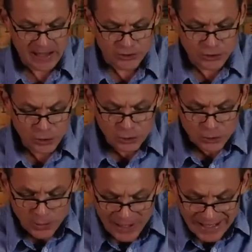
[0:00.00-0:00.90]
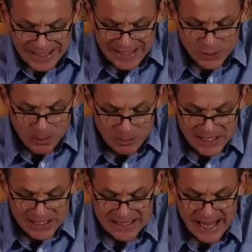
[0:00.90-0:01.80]
The church, organization, or
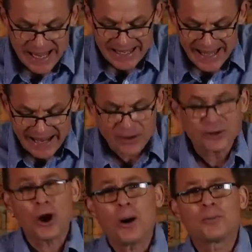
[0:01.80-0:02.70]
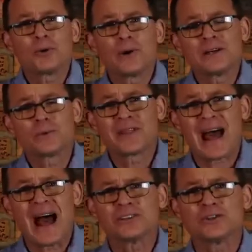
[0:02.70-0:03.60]
business cannot operate
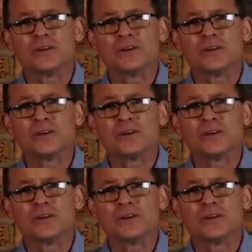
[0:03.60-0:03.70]
without you.